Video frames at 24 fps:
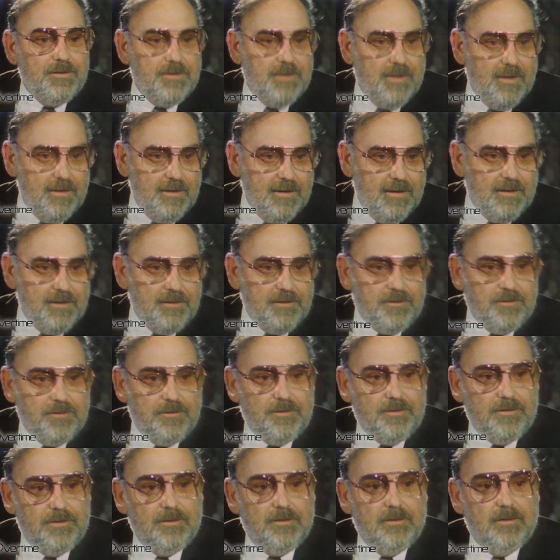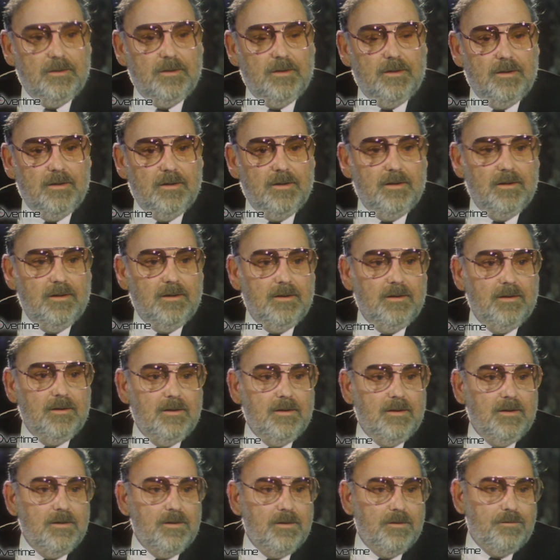The telex,
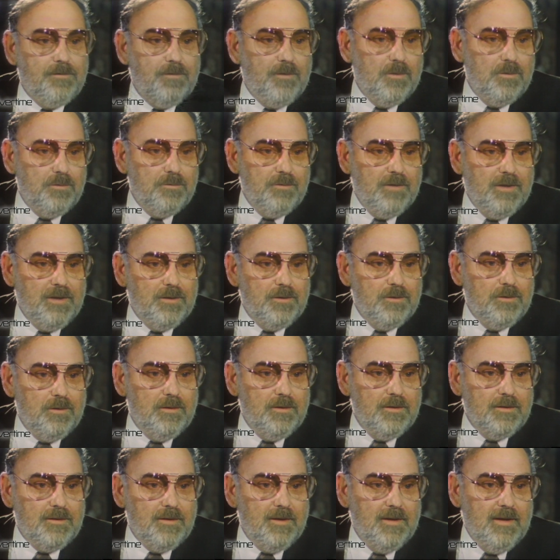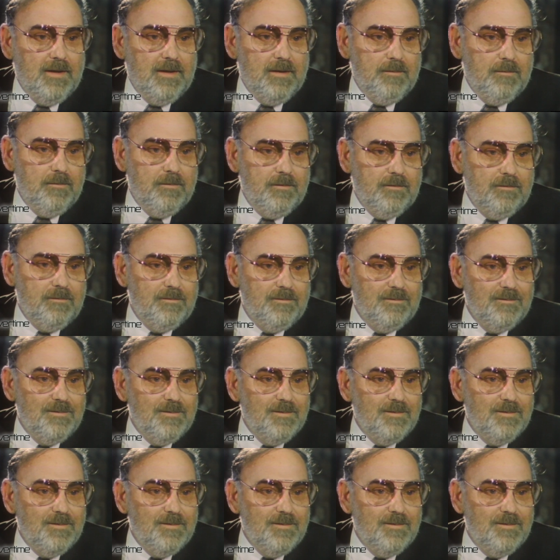the phone ringing all the time.